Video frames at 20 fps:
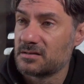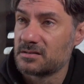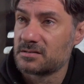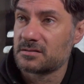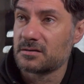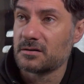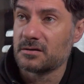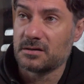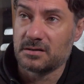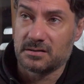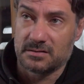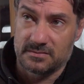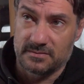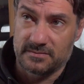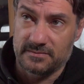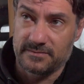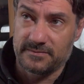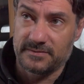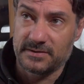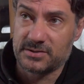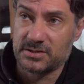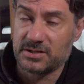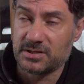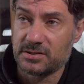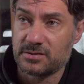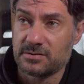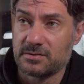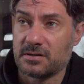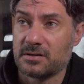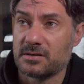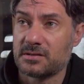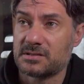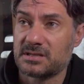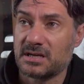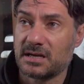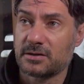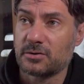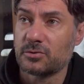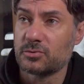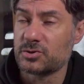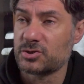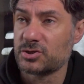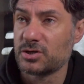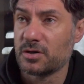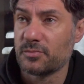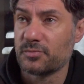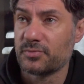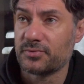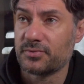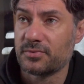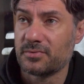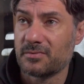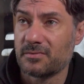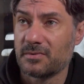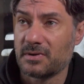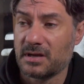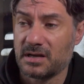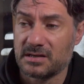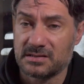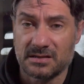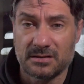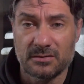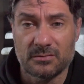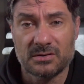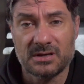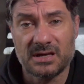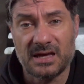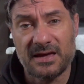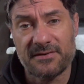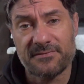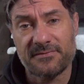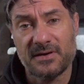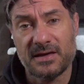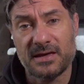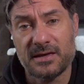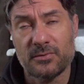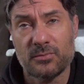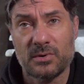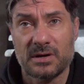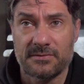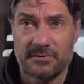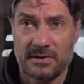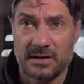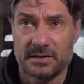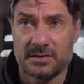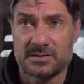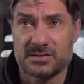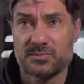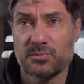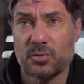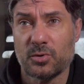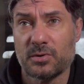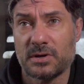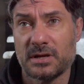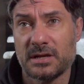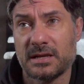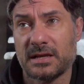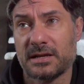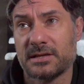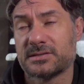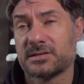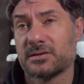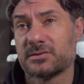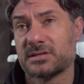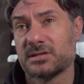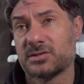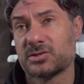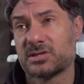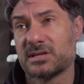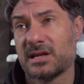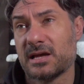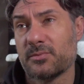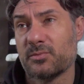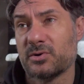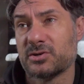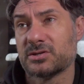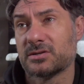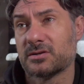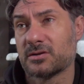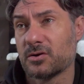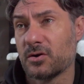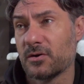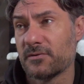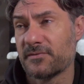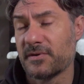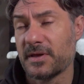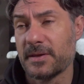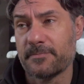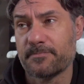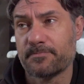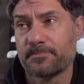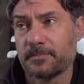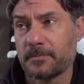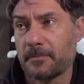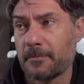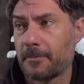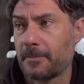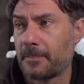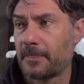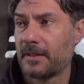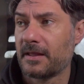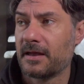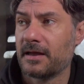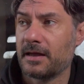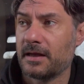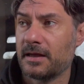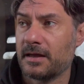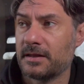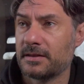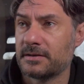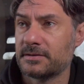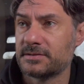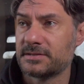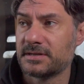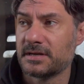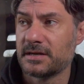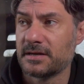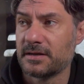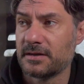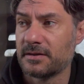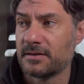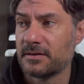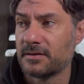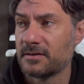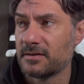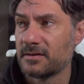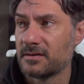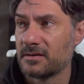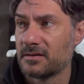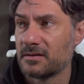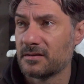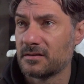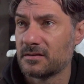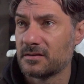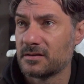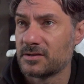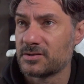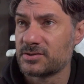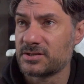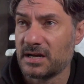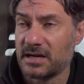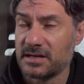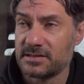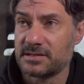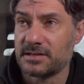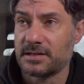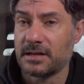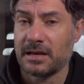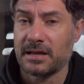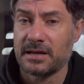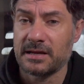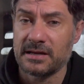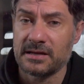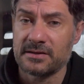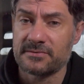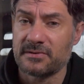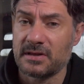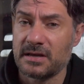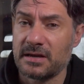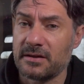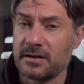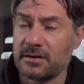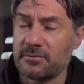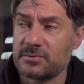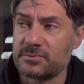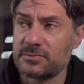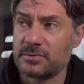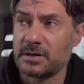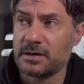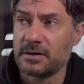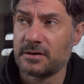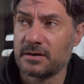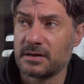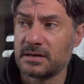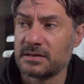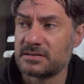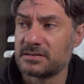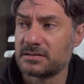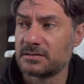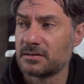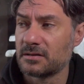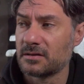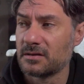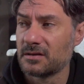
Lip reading: It's got a fishing tackle shop, it has a little cafe. I went there this morning, had a sausage sandwich and a coffee, and chatted to the ladies there, and it was really nice.